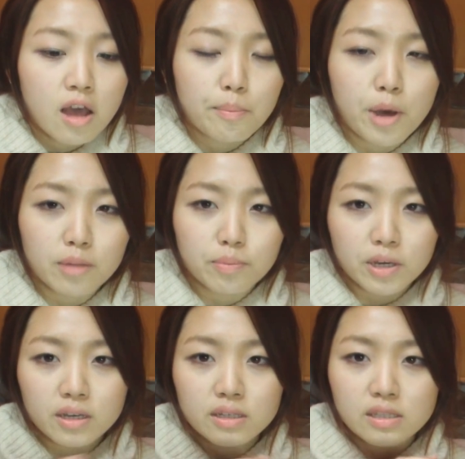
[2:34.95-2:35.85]
but
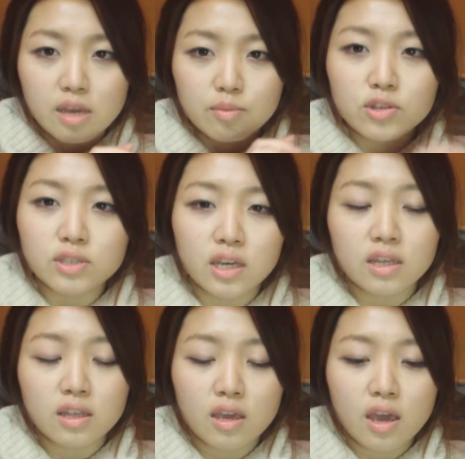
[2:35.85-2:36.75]
because I'm using
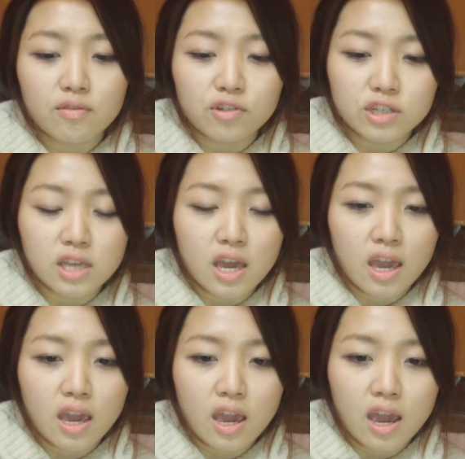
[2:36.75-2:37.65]
it every
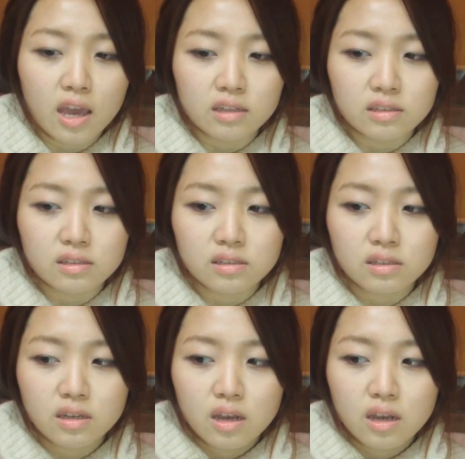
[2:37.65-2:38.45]
day and